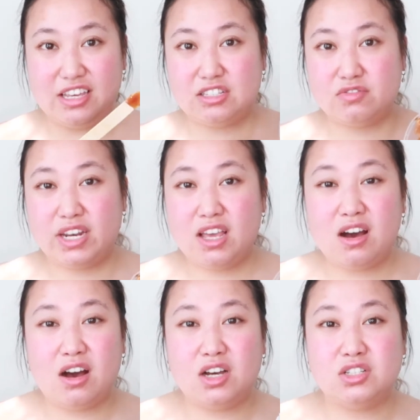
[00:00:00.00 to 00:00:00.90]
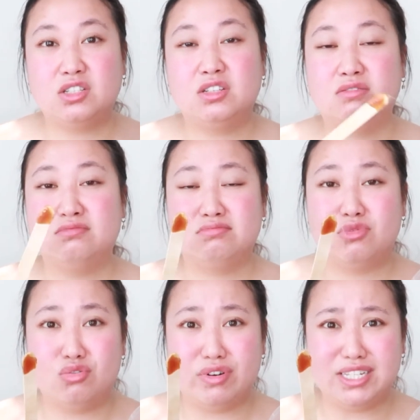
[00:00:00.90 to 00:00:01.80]
it's already hard
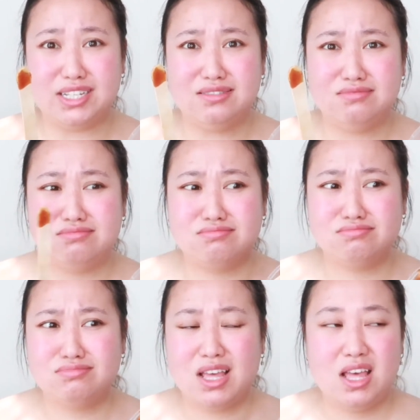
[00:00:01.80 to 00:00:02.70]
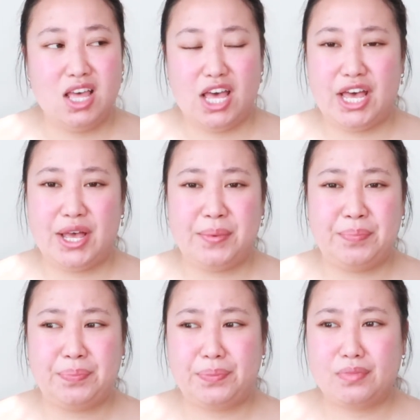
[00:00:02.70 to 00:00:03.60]
already.
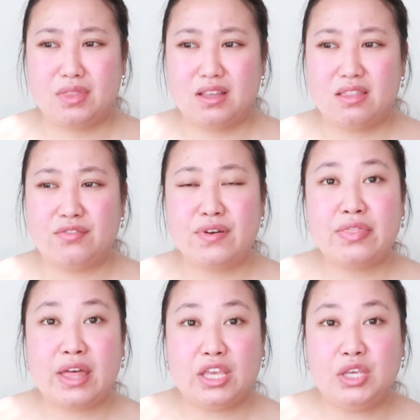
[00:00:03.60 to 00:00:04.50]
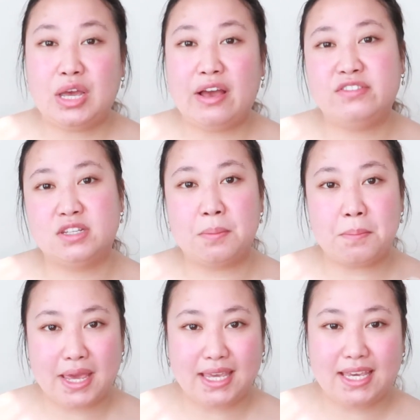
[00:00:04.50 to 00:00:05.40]
The fact that you have to
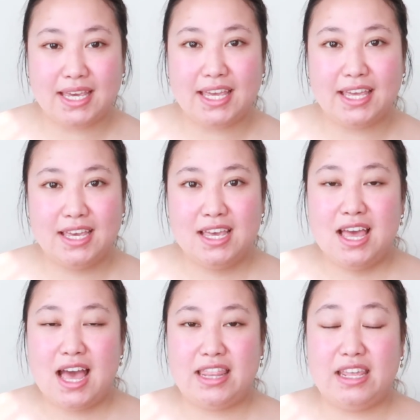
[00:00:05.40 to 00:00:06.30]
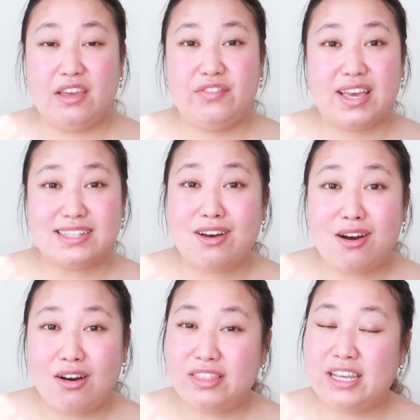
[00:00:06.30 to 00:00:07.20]
make it, and then if it gets
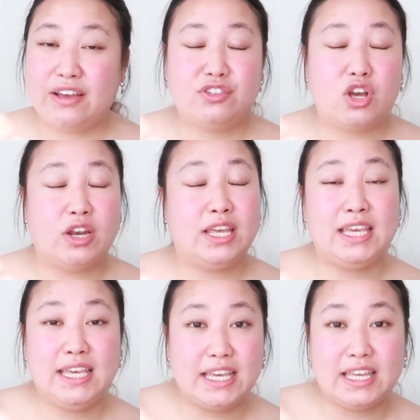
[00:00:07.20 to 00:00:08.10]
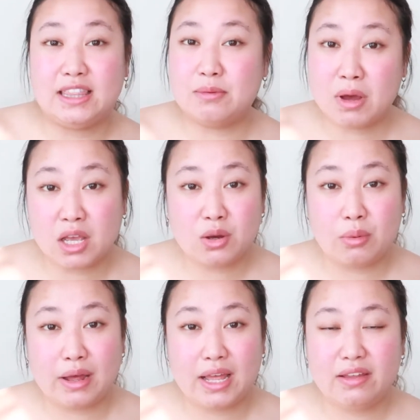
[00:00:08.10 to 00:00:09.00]
hard then you have to go and heat it in the
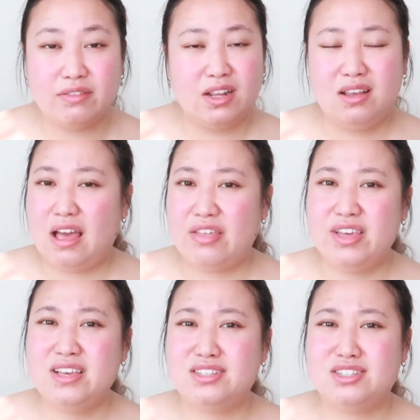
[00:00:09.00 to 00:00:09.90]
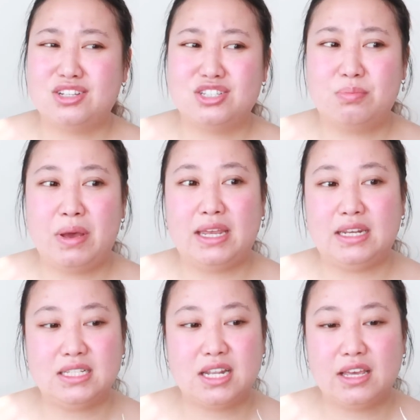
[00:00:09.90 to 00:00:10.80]
microwave. I think it's such a pain.
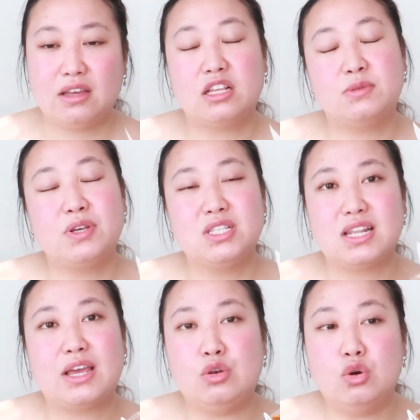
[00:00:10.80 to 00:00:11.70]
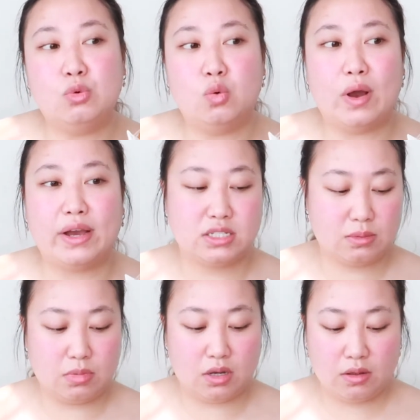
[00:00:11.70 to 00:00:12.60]
It's like, I suppose it's like normal wax,
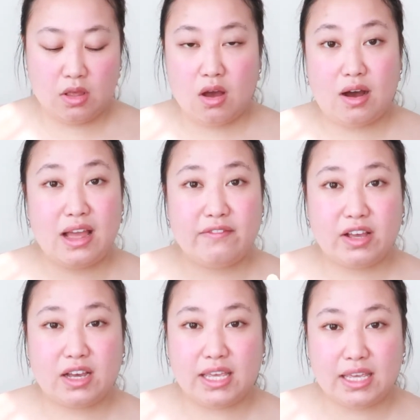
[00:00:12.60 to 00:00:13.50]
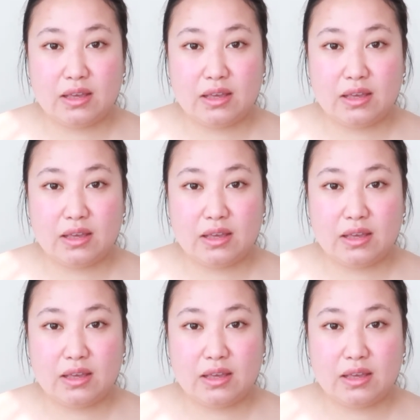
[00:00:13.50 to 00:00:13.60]
but I have like a